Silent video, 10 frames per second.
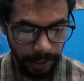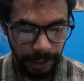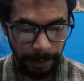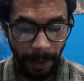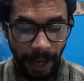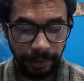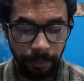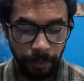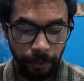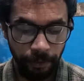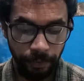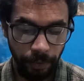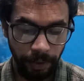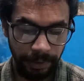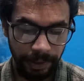He packed the
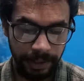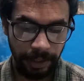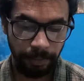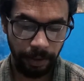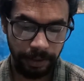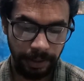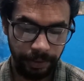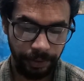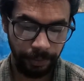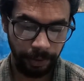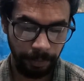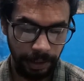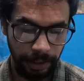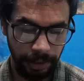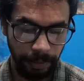wound with the sea moss that strewed the
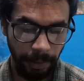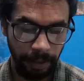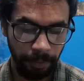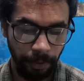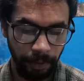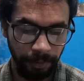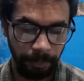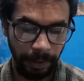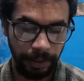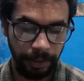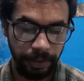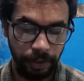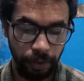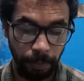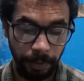beach. The man moaned with pain in his
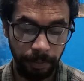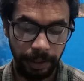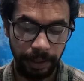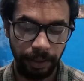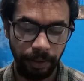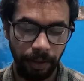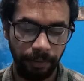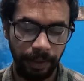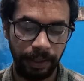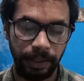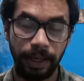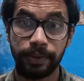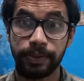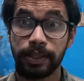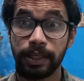stupor, but he did not awaken. Now,
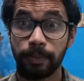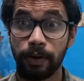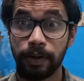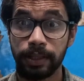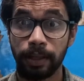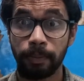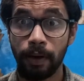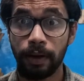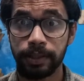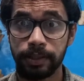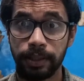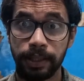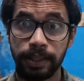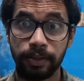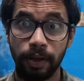sea moss and moss
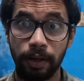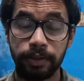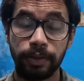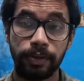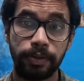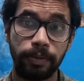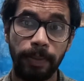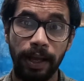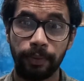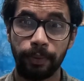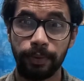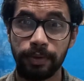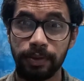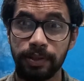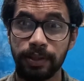is also used to pack
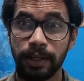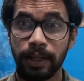wounds.